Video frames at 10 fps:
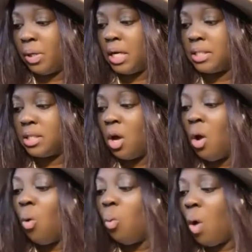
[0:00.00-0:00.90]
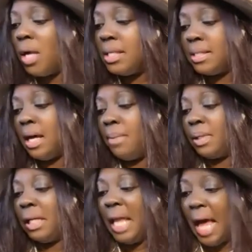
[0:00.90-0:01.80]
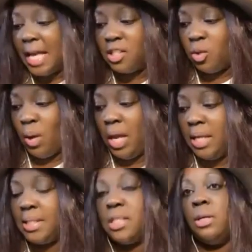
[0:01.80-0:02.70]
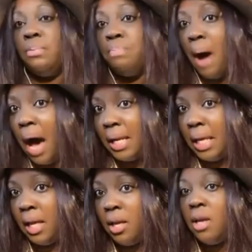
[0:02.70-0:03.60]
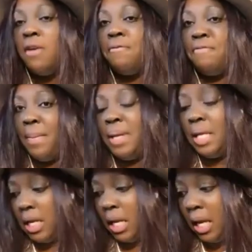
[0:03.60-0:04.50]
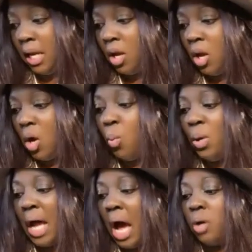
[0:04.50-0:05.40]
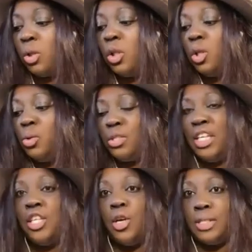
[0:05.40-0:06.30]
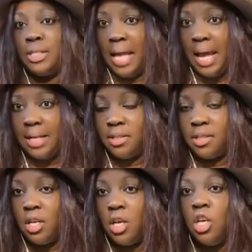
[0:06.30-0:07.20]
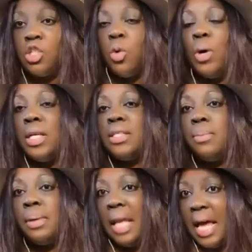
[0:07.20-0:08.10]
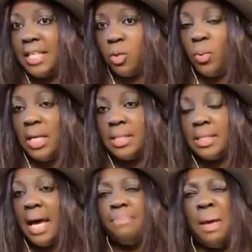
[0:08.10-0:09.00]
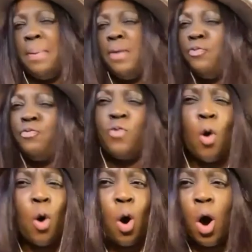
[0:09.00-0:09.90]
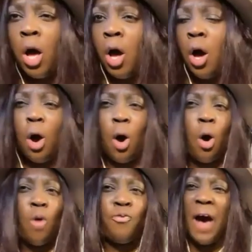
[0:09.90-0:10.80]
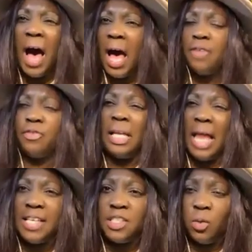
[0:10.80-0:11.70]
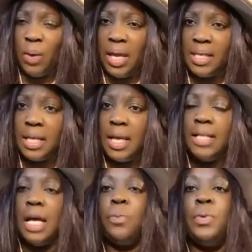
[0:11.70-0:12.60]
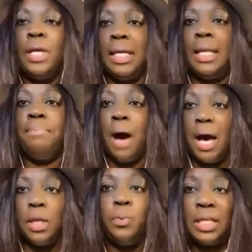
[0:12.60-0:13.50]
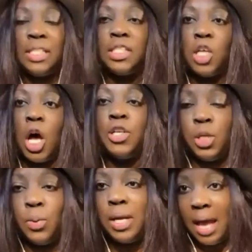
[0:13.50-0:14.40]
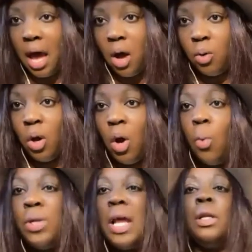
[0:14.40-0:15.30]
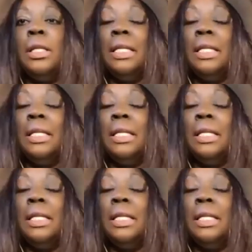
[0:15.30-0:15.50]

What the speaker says: us, what are some classy ways to embody femininity without losing your stance? So what are some classy ways, that maybe 4 or 5 classy ways that we can embody, we can start doing now without